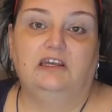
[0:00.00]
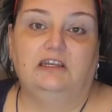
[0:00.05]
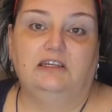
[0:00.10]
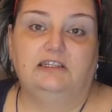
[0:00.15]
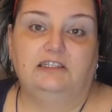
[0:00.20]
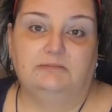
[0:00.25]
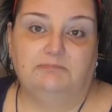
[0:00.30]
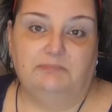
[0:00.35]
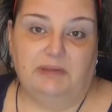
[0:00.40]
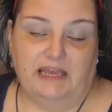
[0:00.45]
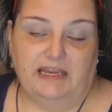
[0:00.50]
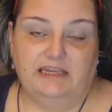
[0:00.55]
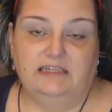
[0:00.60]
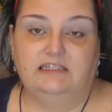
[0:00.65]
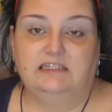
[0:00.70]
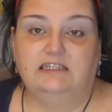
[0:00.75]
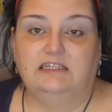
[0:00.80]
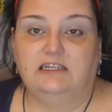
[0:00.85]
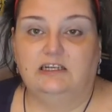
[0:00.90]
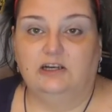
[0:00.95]

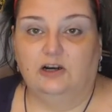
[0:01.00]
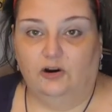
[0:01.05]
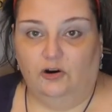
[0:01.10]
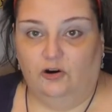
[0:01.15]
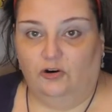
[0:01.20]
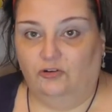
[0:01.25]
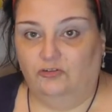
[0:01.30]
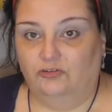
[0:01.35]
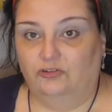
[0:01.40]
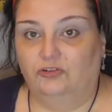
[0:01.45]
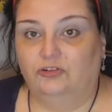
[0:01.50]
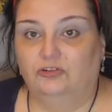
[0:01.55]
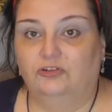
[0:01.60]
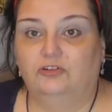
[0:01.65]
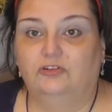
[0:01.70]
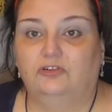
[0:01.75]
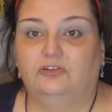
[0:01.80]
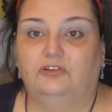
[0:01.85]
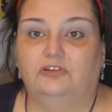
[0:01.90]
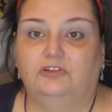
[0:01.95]
depending on
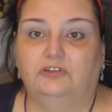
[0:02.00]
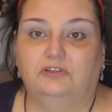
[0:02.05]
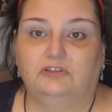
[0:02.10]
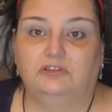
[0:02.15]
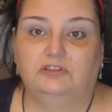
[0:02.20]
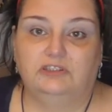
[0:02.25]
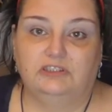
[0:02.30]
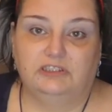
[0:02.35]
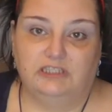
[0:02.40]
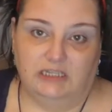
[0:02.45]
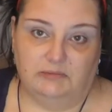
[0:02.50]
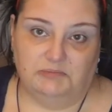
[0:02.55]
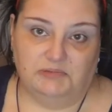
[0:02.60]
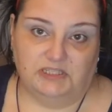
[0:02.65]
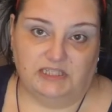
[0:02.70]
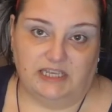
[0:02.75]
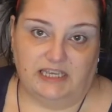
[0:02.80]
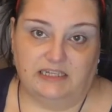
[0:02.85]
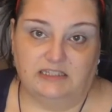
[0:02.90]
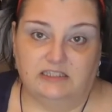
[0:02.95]
deep
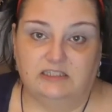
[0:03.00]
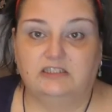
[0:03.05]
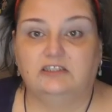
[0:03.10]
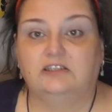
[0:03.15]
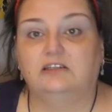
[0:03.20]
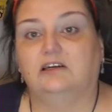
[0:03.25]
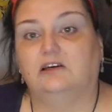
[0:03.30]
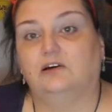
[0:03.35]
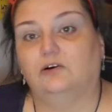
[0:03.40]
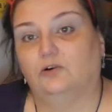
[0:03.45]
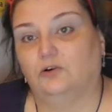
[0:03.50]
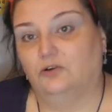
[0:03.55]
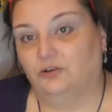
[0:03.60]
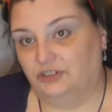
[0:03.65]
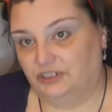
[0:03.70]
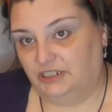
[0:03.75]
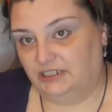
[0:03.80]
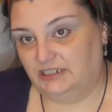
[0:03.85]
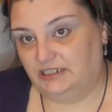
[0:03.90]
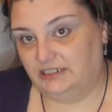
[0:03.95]
set or
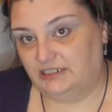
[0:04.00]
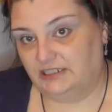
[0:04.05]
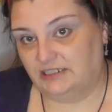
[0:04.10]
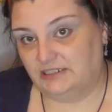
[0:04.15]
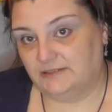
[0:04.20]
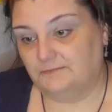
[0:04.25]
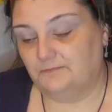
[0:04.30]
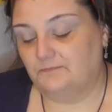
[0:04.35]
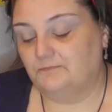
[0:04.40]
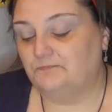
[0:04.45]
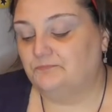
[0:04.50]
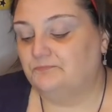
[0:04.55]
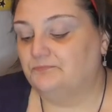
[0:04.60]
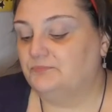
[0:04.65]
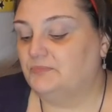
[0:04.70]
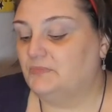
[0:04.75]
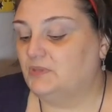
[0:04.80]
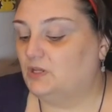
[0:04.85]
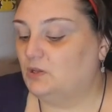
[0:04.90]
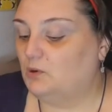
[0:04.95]
hooded lids.
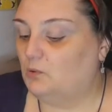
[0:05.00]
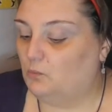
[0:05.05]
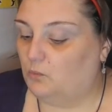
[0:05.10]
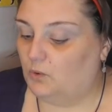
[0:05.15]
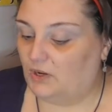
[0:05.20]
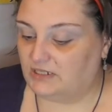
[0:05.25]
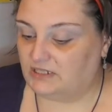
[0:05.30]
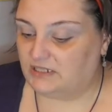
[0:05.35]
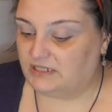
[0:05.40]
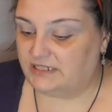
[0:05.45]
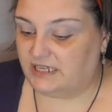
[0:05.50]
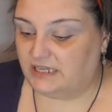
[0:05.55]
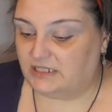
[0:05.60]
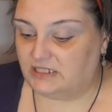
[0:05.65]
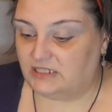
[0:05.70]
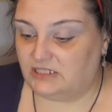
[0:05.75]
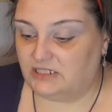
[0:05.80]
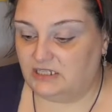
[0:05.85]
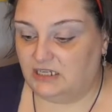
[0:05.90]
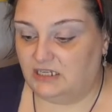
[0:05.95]
Once that's
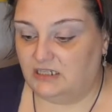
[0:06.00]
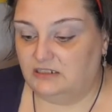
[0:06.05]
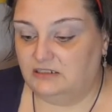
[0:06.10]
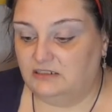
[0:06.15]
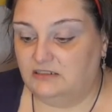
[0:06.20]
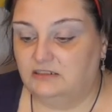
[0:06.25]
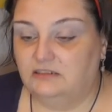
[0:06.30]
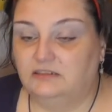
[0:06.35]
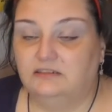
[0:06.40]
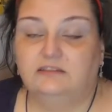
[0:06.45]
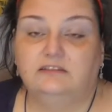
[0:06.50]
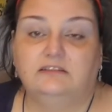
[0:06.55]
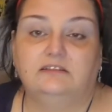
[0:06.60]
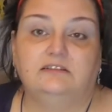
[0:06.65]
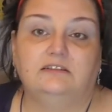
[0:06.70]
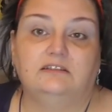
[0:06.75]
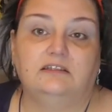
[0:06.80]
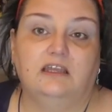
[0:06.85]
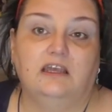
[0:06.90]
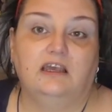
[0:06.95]
done,
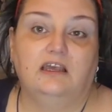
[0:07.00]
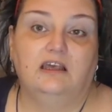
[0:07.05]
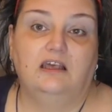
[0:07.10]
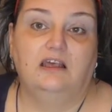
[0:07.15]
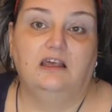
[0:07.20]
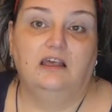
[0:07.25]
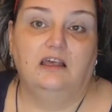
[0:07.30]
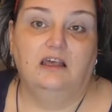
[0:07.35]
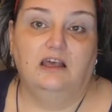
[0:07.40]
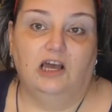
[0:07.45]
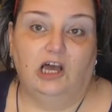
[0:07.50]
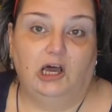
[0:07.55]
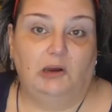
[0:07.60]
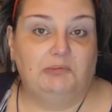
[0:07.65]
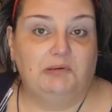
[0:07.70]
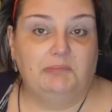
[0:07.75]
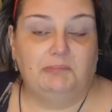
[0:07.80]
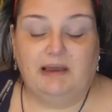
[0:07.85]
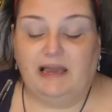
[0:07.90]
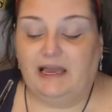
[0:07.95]
I'll
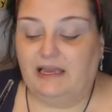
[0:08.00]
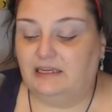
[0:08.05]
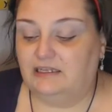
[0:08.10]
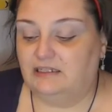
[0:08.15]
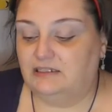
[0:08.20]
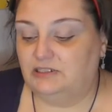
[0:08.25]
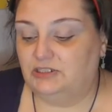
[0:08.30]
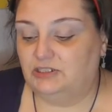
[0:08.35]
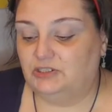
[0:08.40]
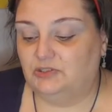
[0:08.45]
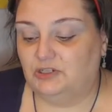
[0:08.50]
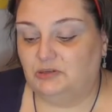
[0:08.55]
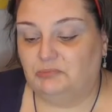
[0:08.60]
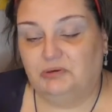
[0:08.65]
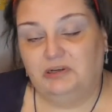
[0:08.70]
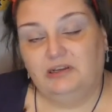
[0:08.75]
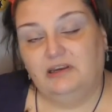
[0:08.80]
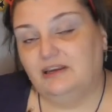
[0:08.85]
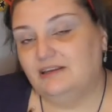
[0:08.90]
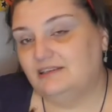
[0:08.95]
be back to
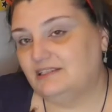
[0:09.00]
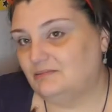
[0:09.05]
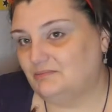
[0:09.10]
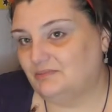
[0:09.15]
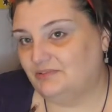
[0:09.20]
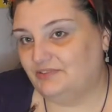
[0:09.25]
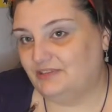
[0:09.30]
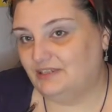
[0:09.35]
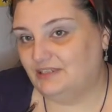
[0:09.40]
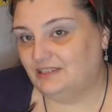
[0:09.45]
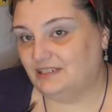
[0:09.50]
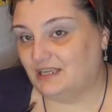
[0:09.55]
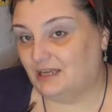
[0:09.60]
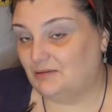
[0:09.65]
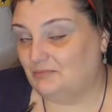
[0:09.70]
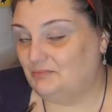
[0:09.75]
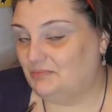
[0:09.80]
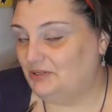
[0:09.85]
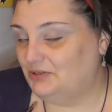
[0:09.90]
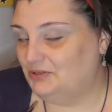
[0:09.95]
apply some of these
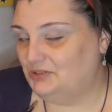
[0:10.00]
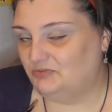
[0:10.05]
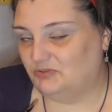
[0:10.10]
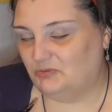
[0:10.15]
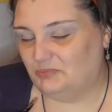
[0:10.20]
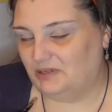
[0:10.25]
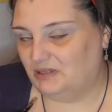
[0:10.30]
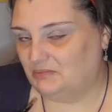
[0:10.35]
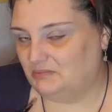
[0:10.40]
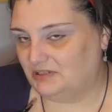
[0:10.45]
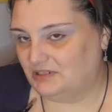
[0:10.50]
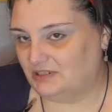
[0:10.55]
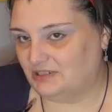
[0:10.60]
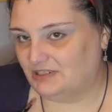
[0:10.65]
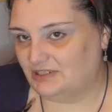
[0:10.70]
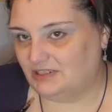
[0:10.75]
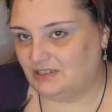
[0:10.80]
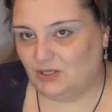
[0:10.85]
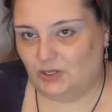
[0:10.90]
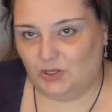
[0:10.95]
beautiful
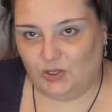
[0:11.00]
pigments